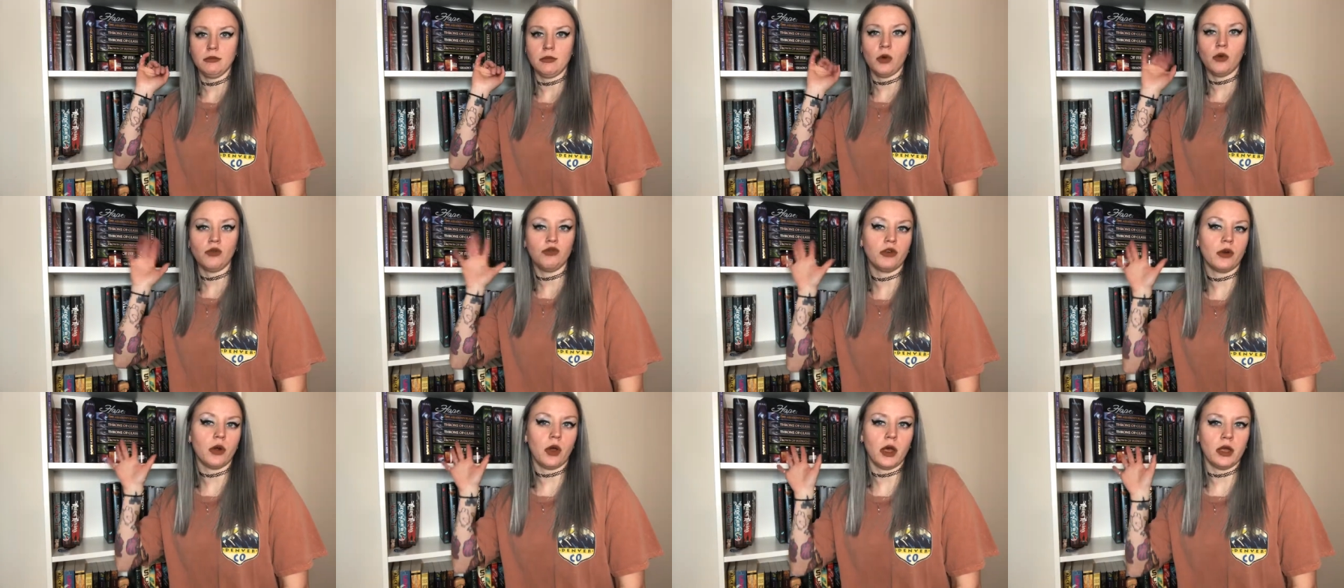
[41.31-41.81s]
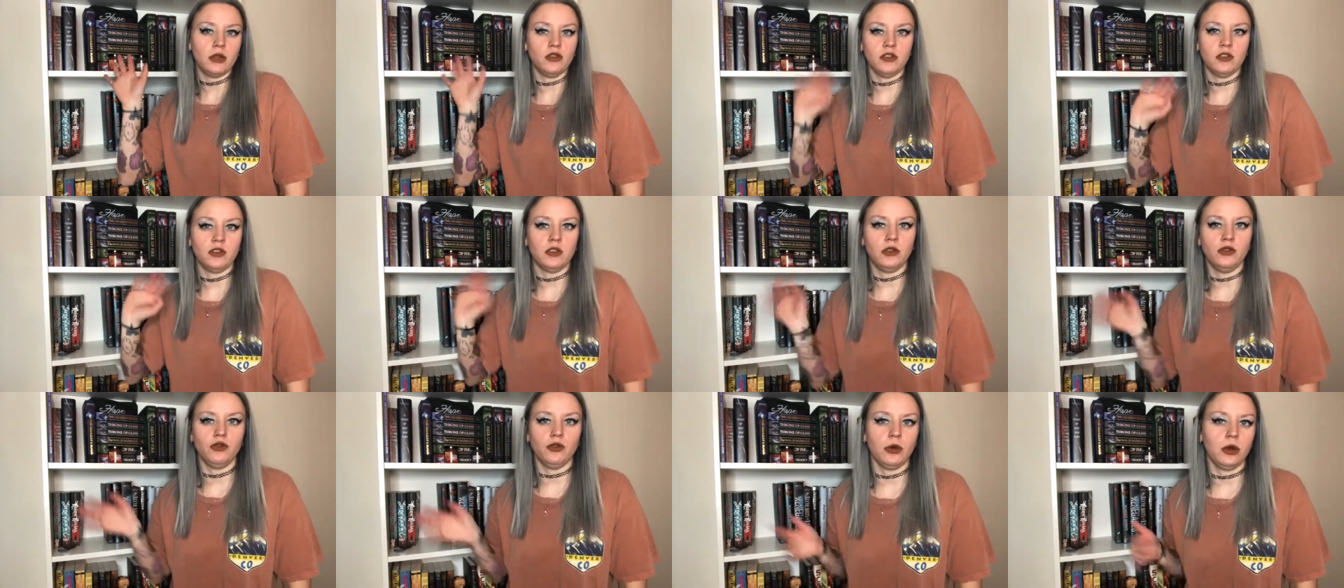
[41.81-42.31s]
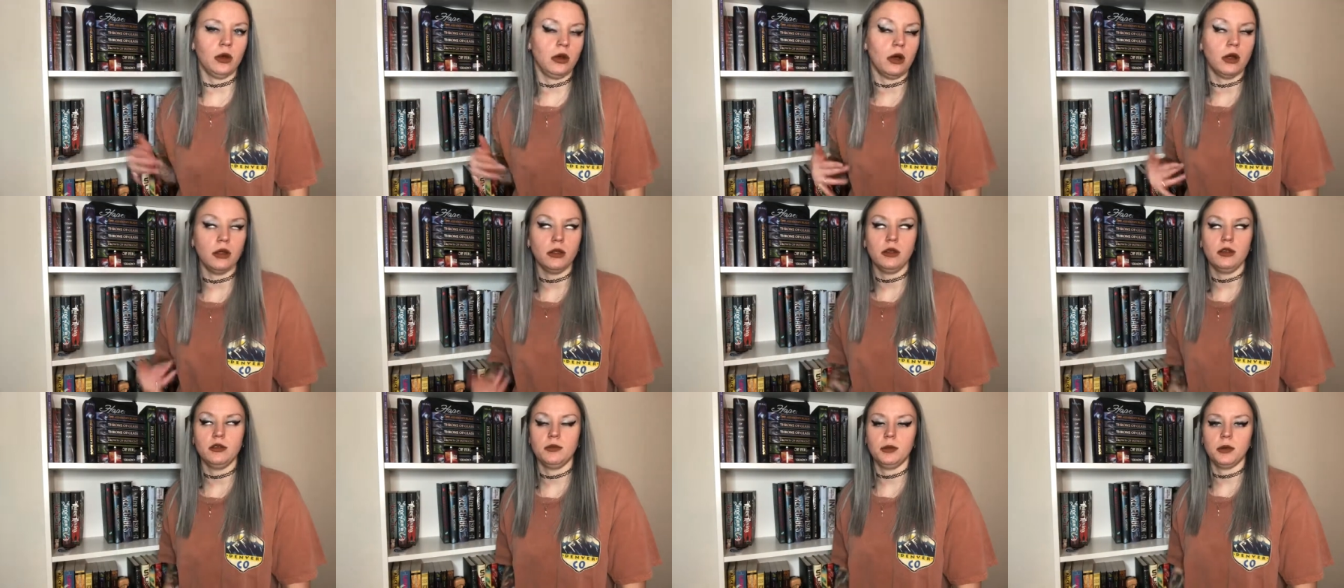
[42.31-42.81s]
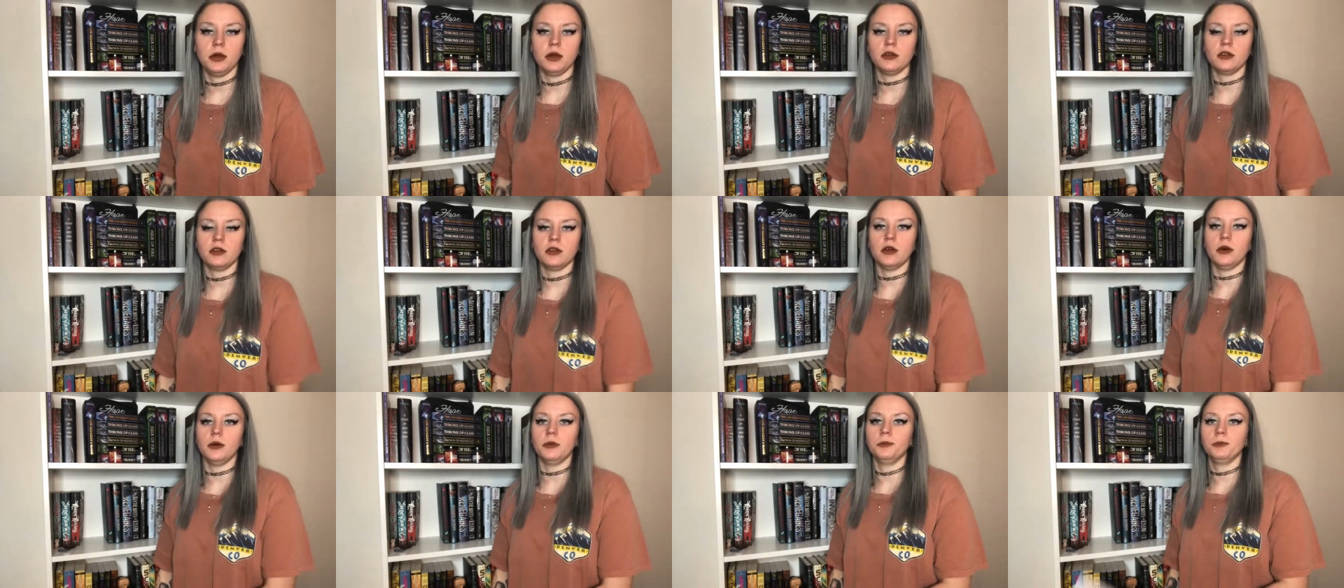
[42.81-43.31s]
Overall I just enjoyed all these books
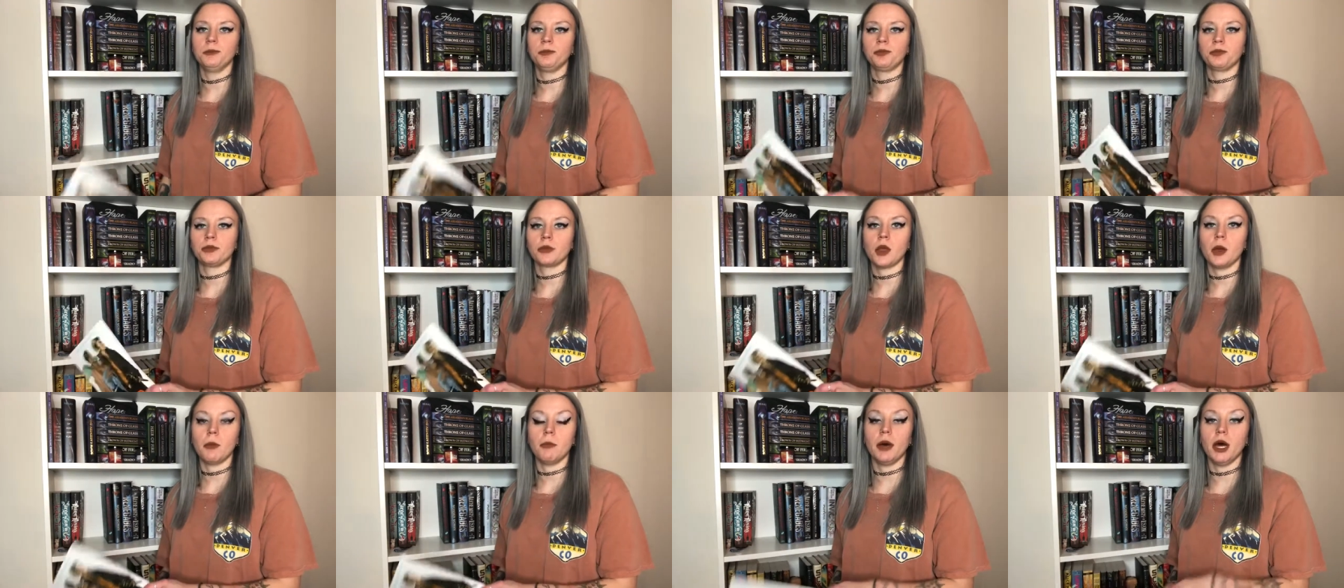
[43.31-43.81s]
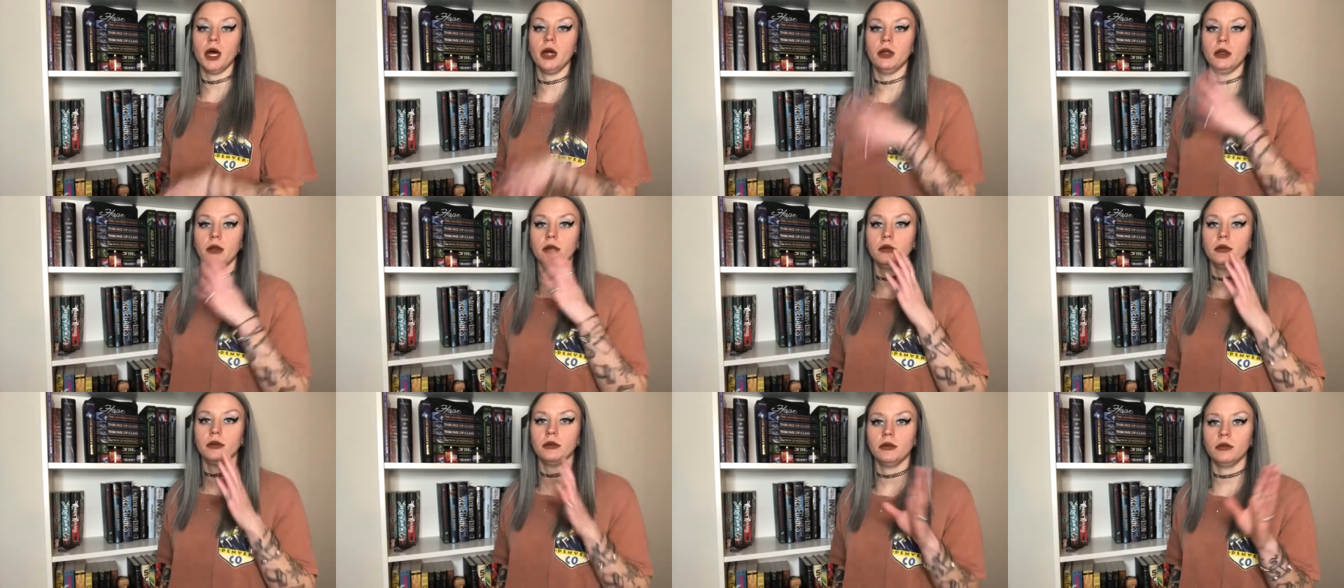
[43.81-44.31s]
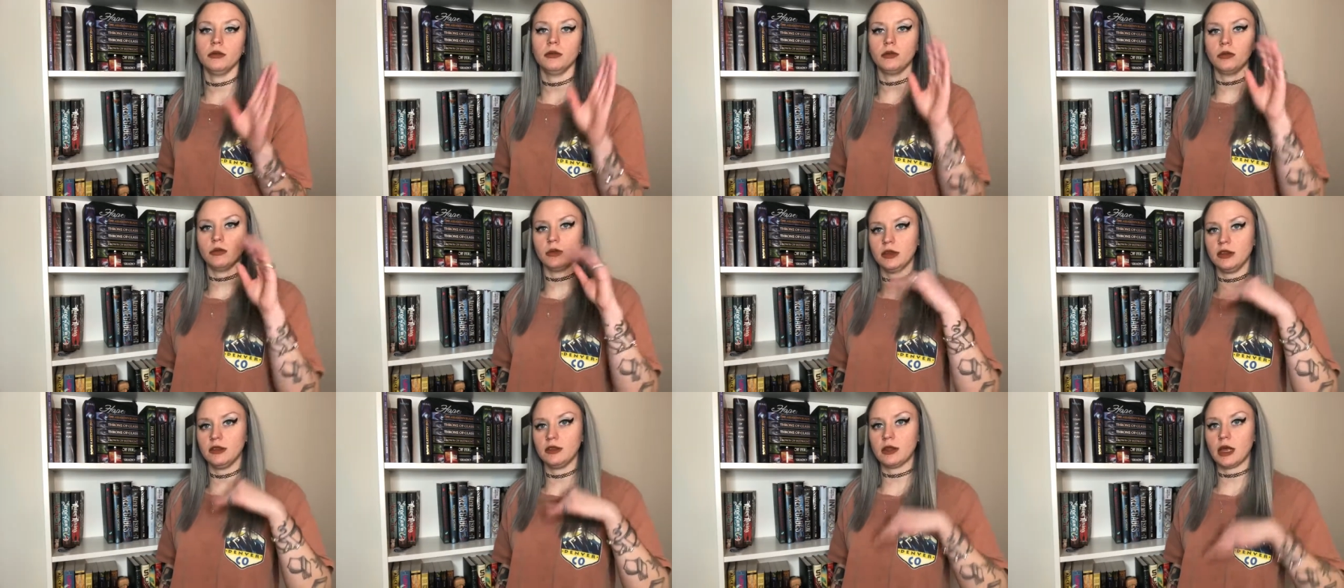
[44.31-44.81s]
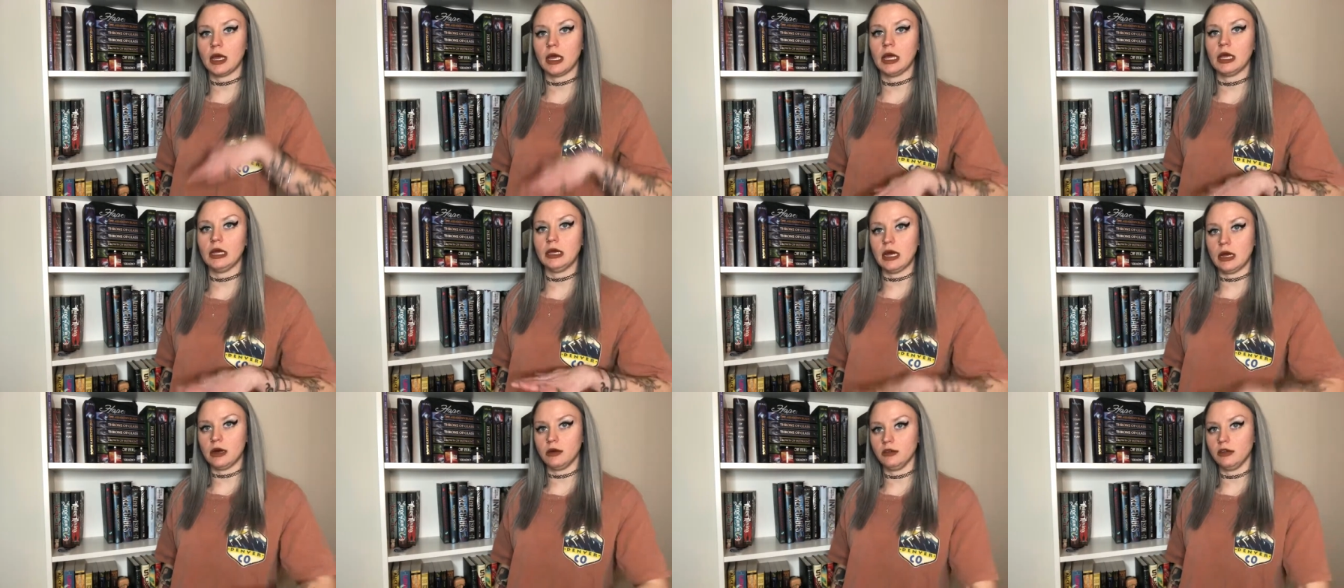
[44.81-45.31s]
so but once I
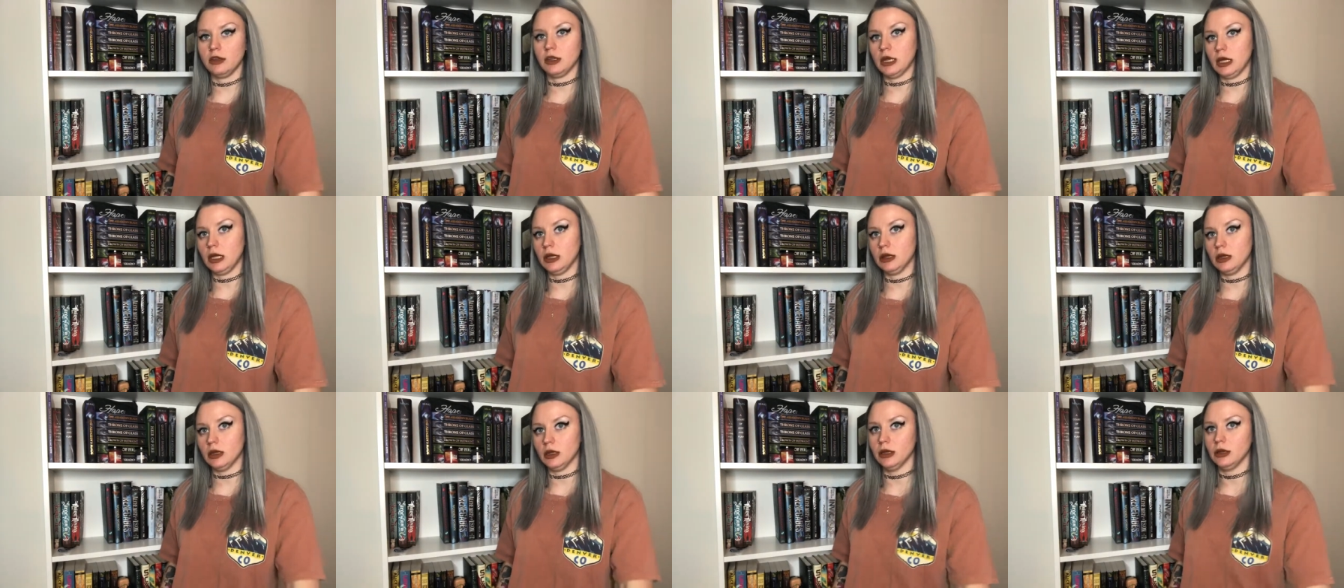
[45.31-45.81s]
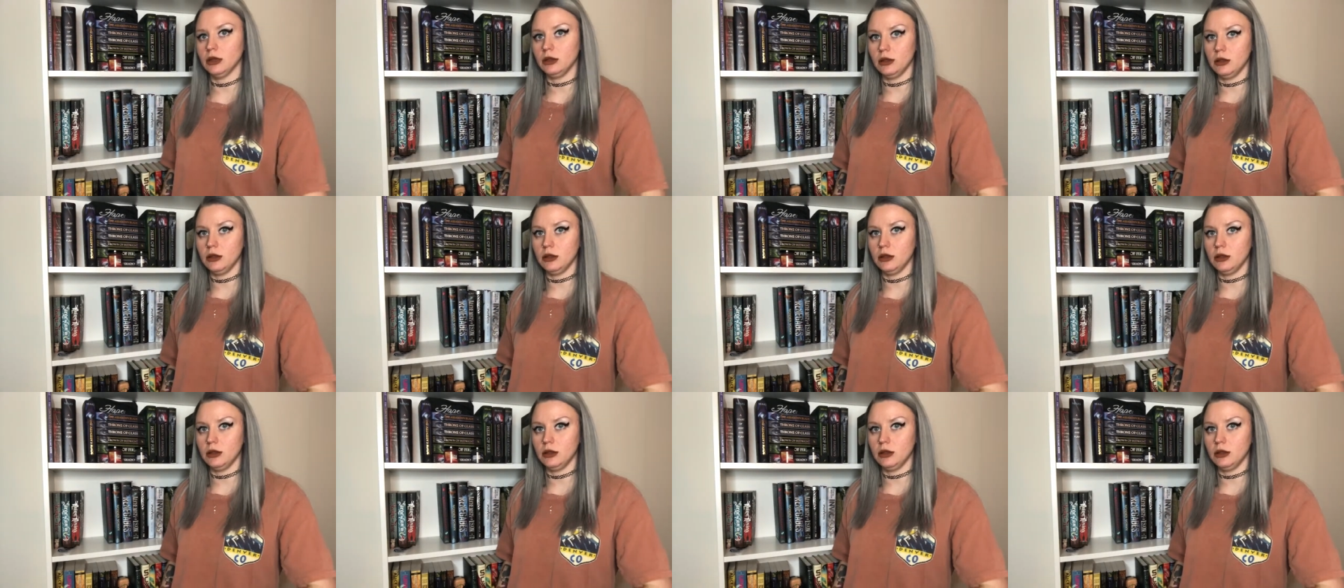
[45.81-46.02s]
get down to like the